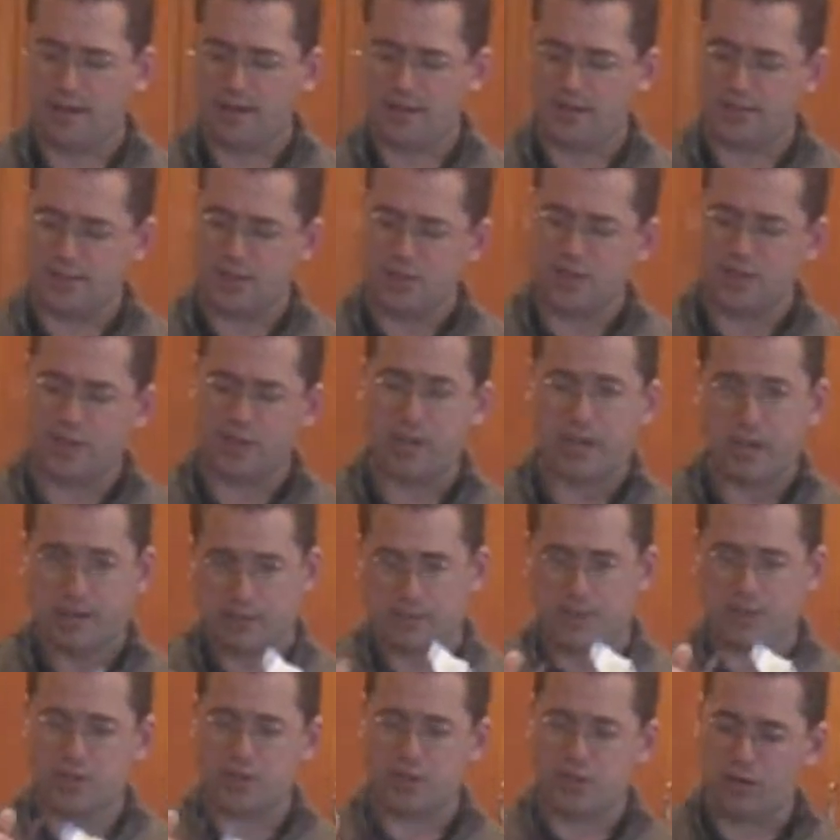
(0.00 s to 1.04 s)
essentially, let
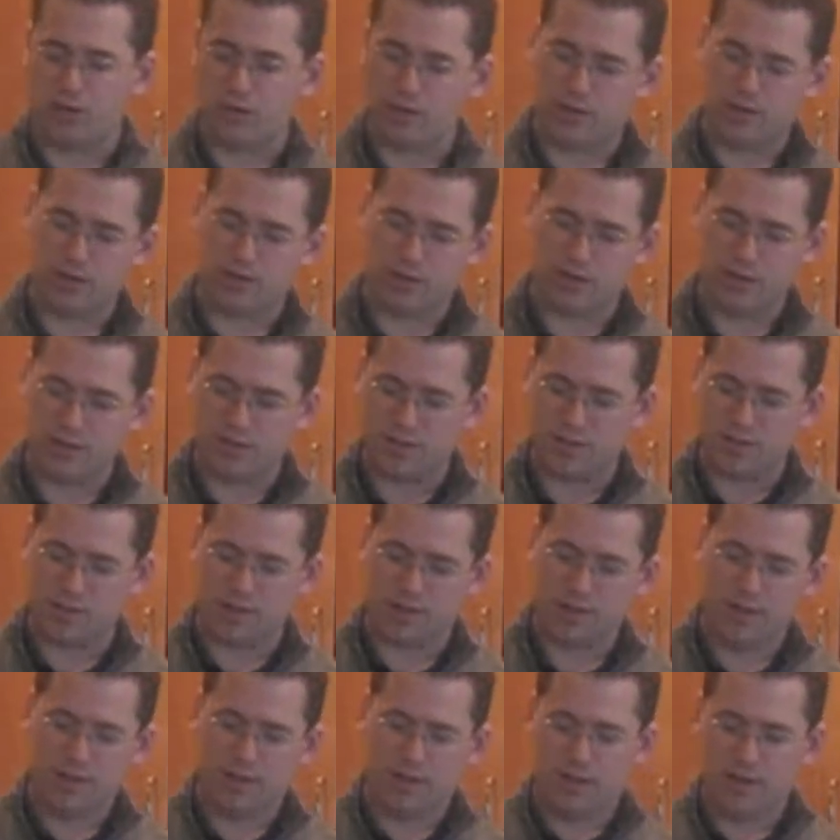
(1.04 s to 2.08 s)
me just show you what it does
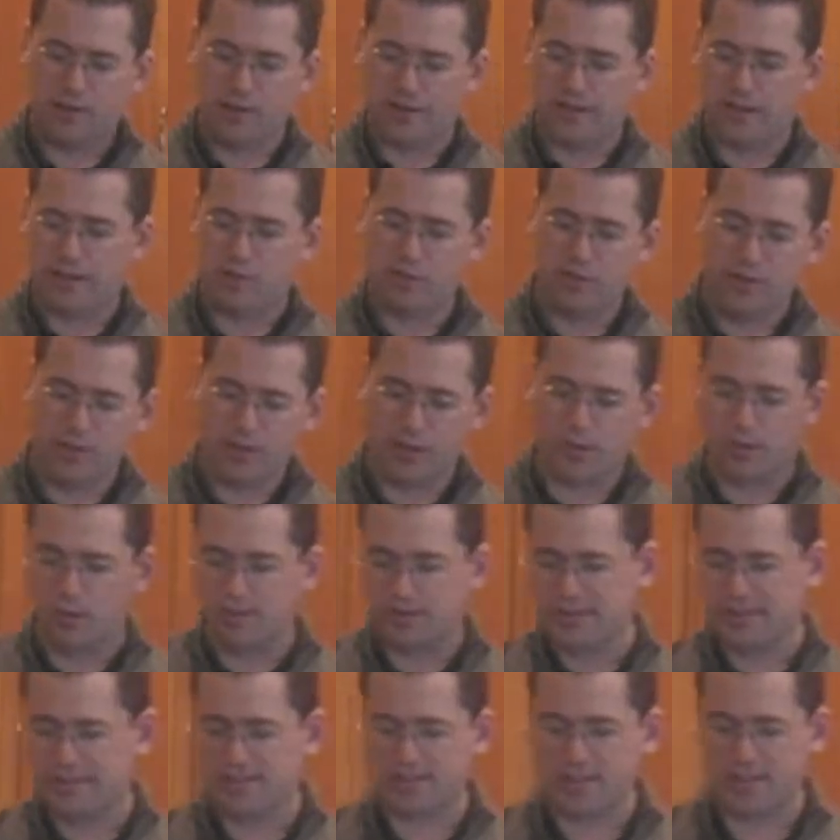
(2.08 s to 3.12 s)
here. You got to
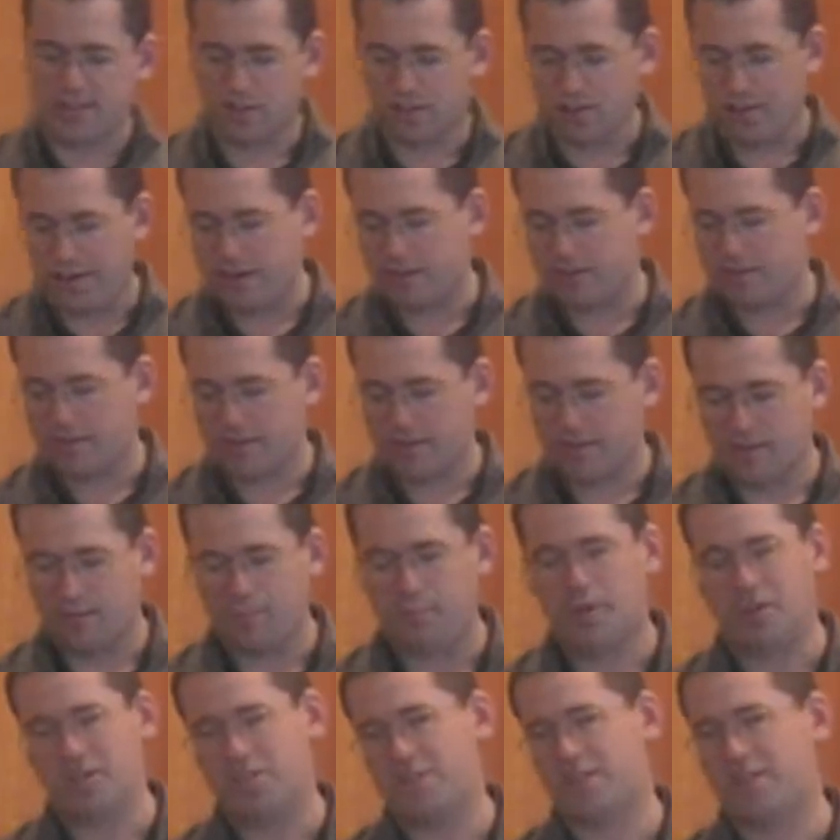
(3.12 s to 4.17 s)
rotate this thing around a
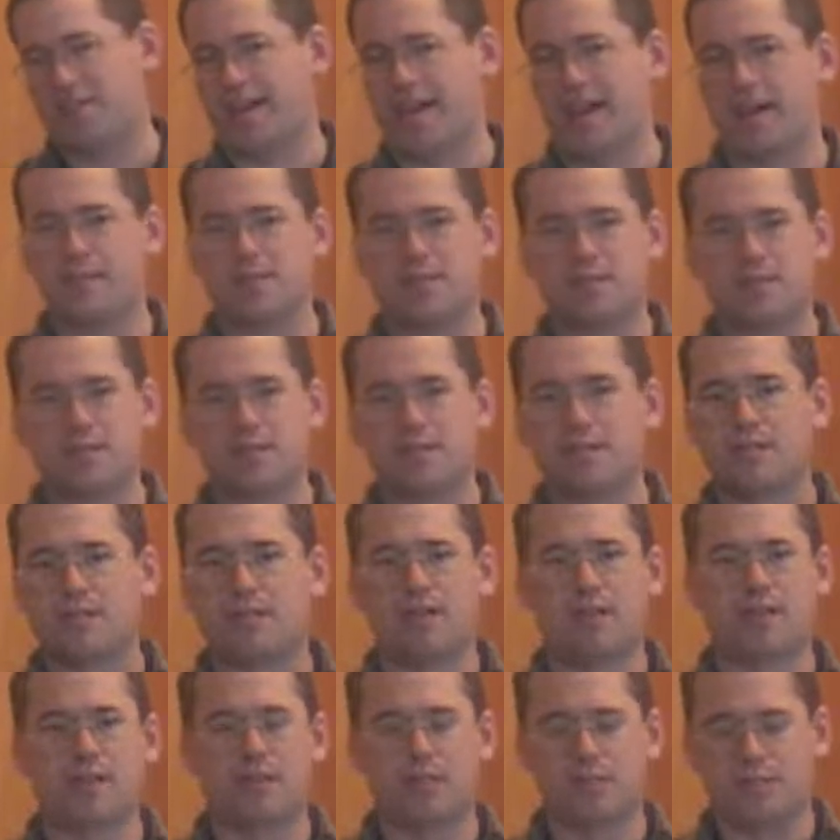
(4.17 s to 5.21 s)
bunch of times,
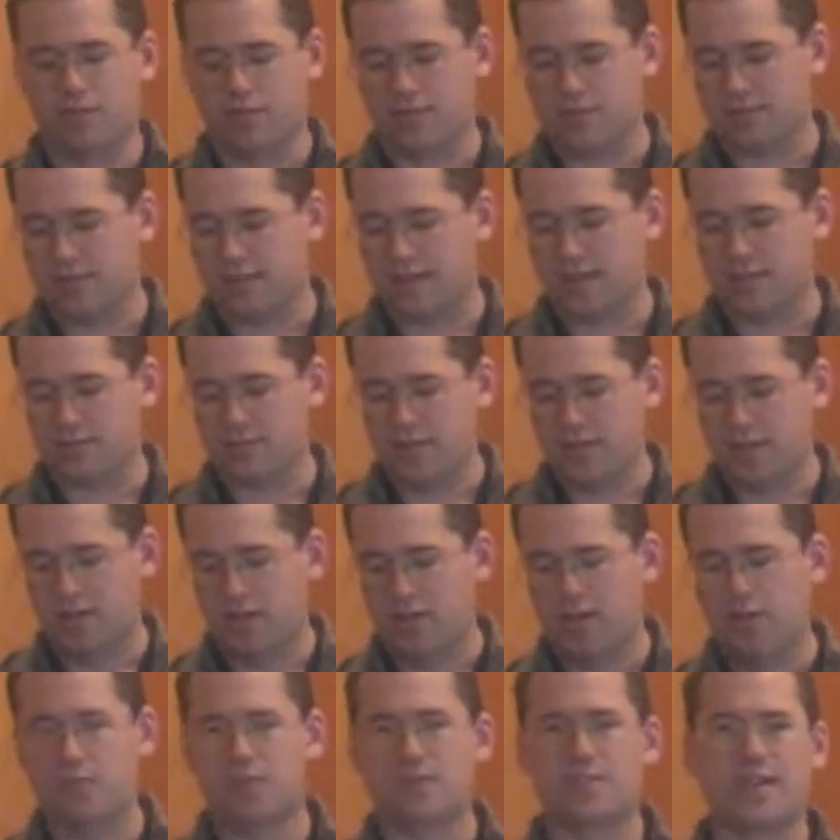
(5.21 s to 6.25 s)
100, 200 times,
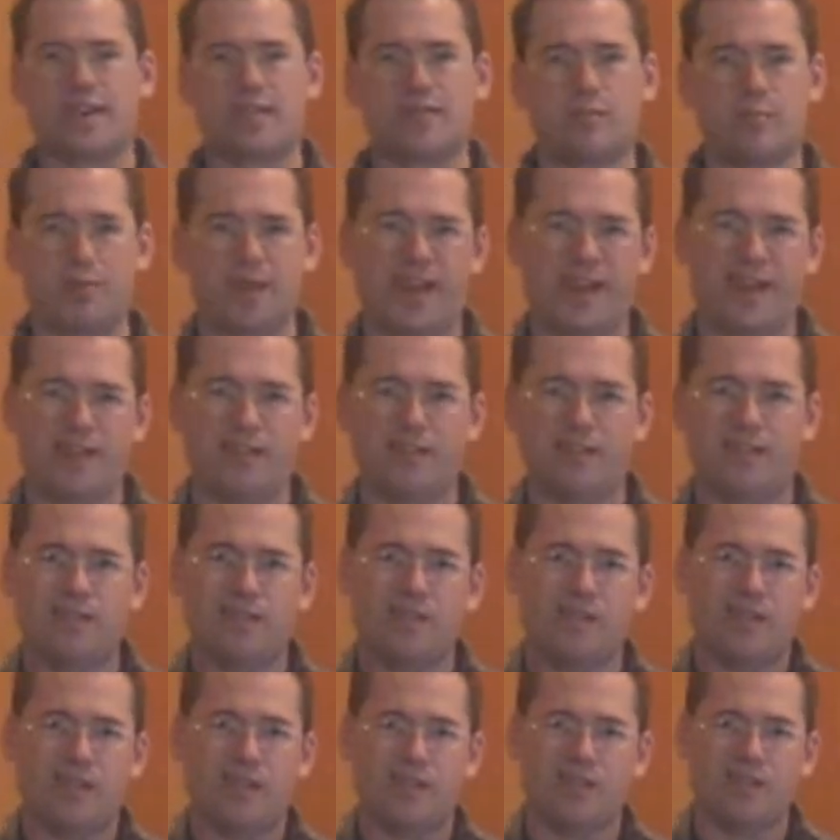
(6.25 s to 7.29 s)
which is kind of a pain
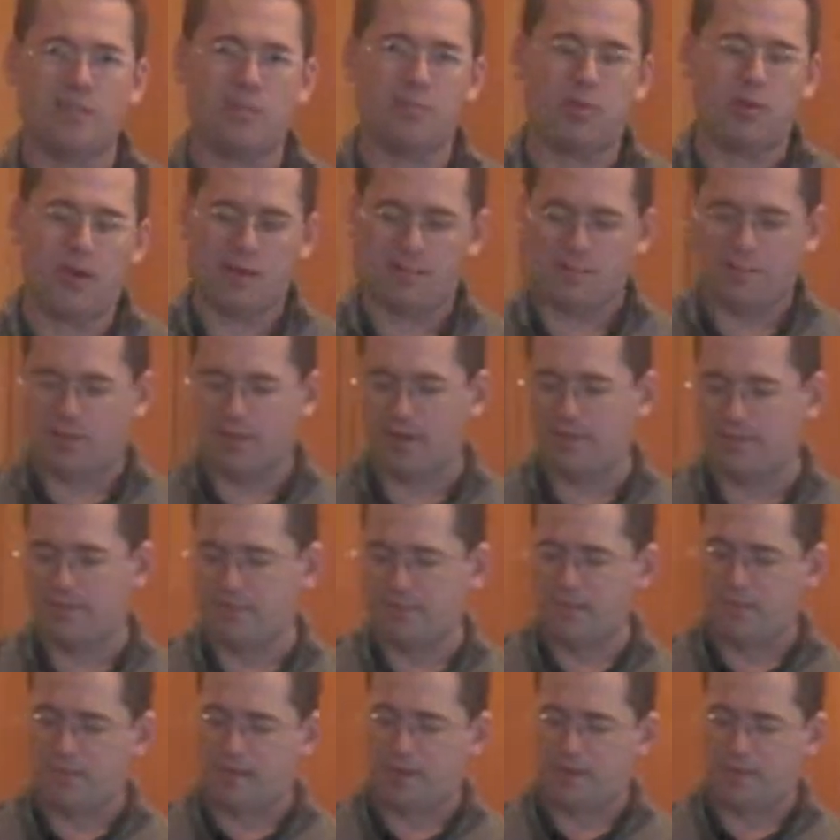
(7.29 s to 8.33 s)
in the butt, but
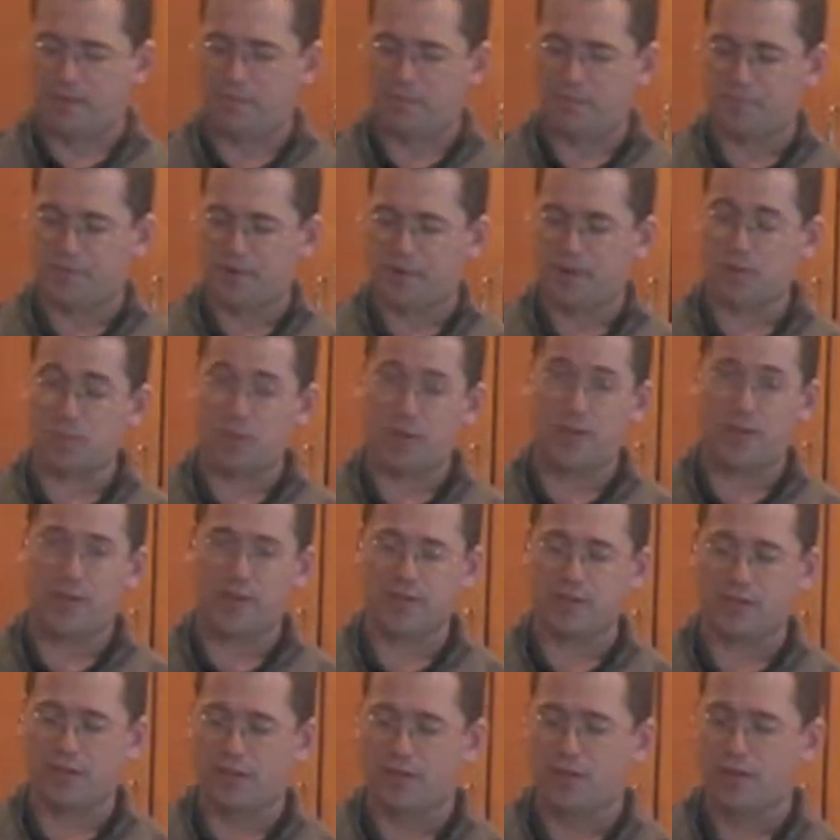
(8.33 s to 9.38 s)
it's one of the
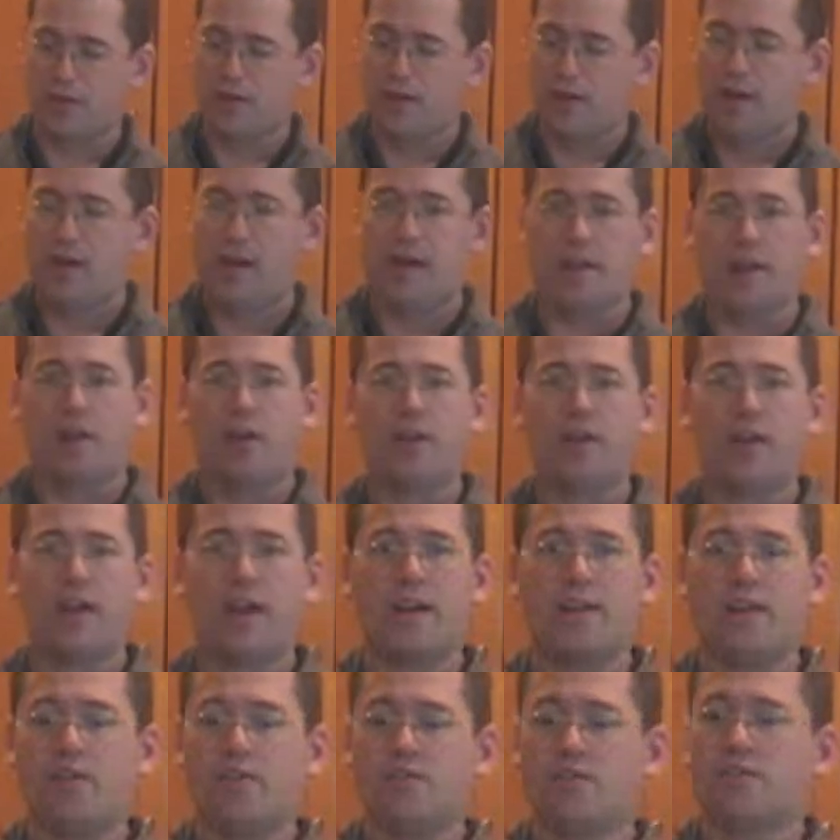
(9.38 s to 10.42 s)
things you do. And all you
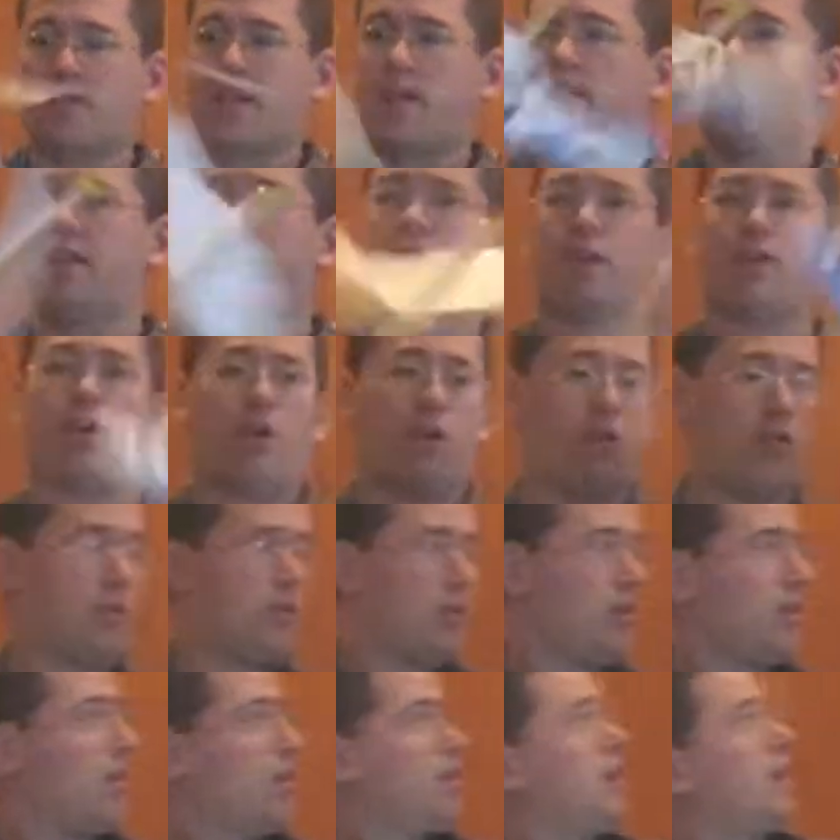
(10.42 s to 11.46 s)
got to do is just got to let it go,
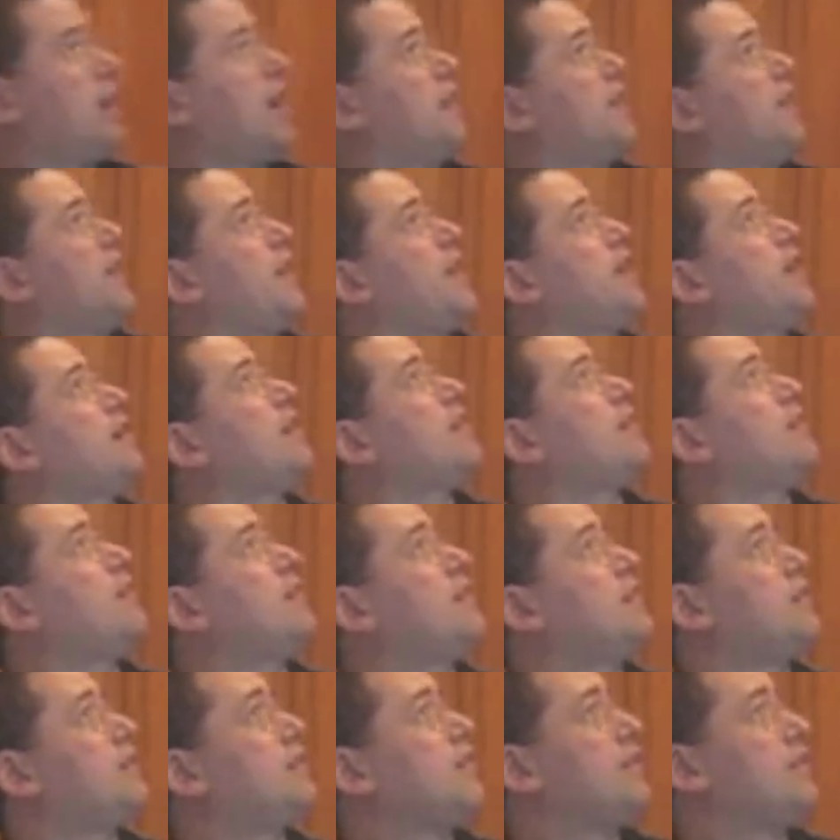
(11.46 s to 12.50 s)
and then
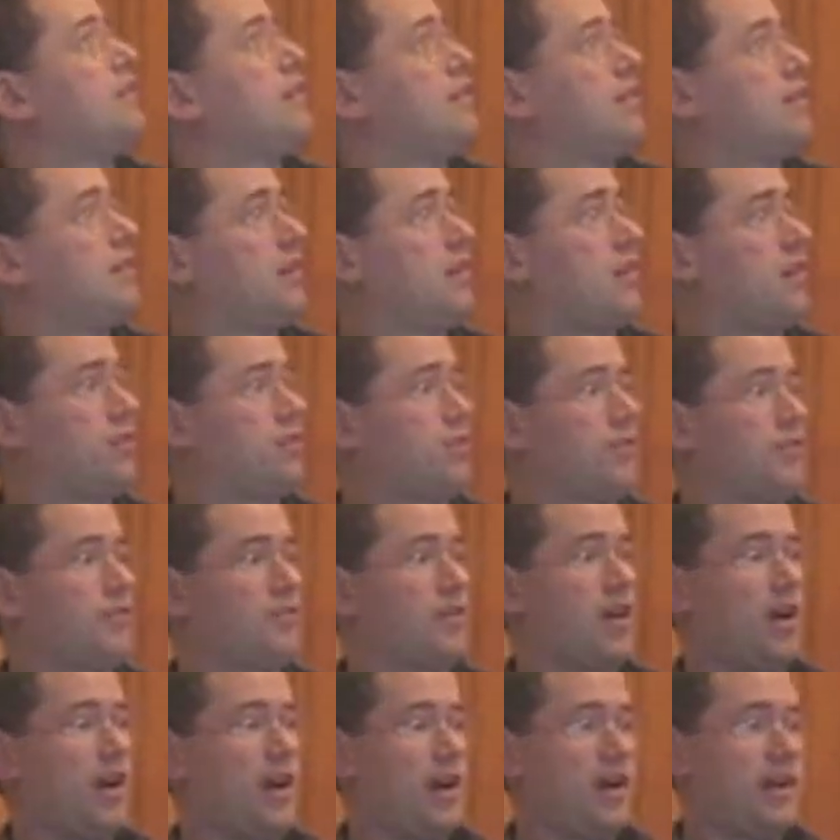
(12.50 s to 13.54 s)
it will
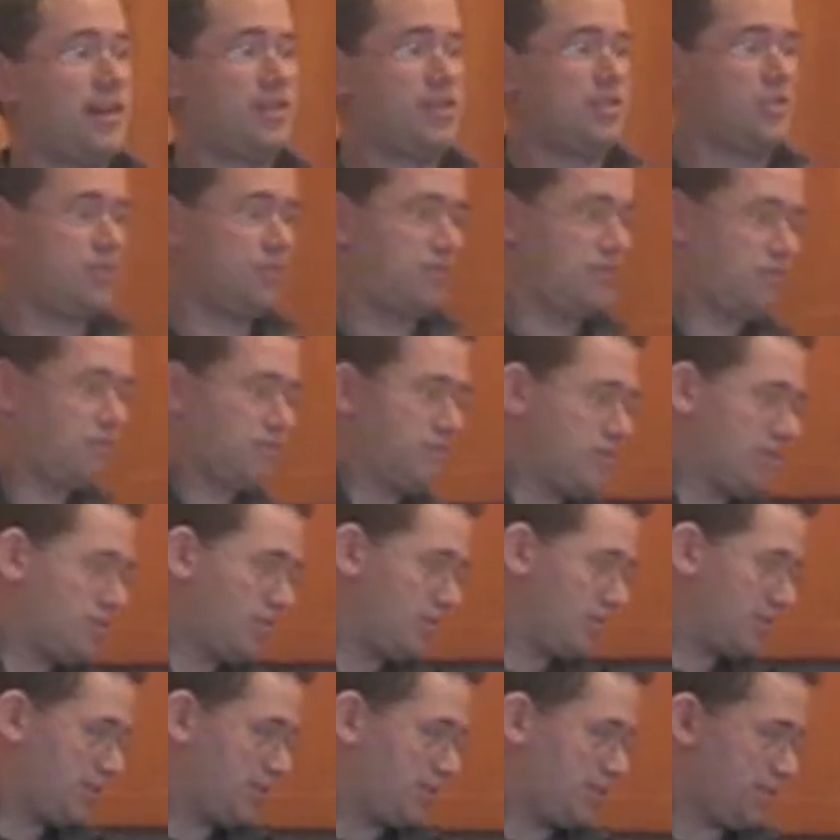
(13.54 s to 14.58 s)
fly as you
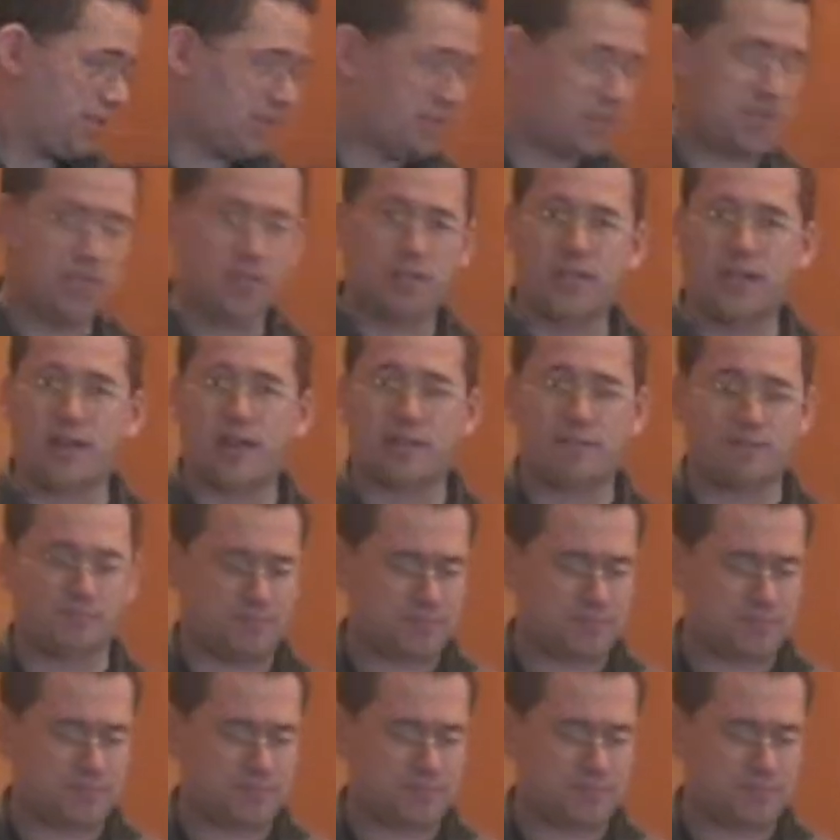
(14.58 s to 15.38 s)
can see there.